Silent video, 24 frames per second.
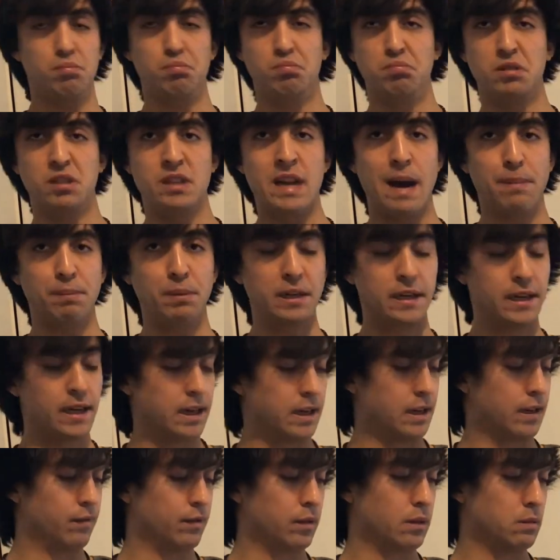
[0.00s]
snappy
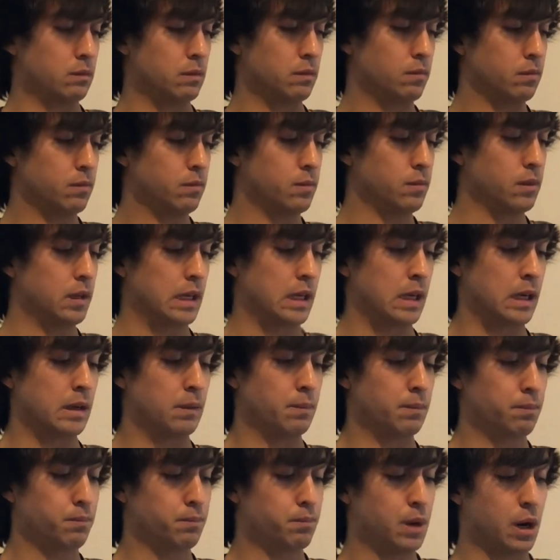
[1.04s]
gun if you
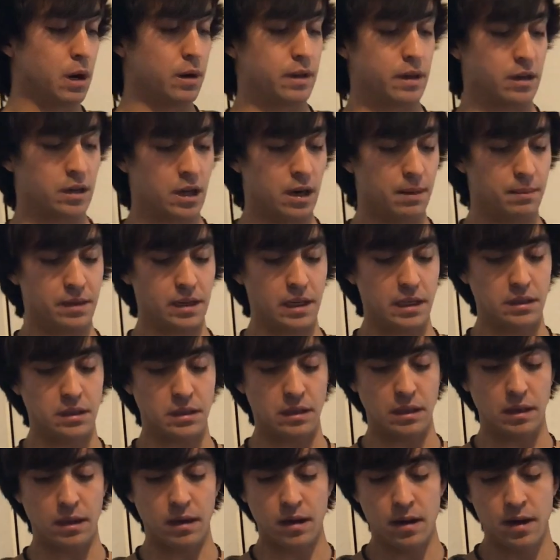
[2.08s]
pair that combination.